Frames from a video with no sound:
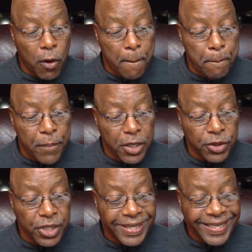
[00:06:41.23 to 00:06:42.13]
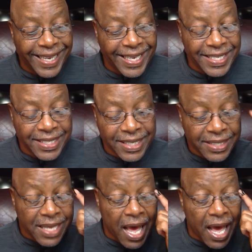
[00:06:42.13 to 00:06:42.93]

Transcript: million cases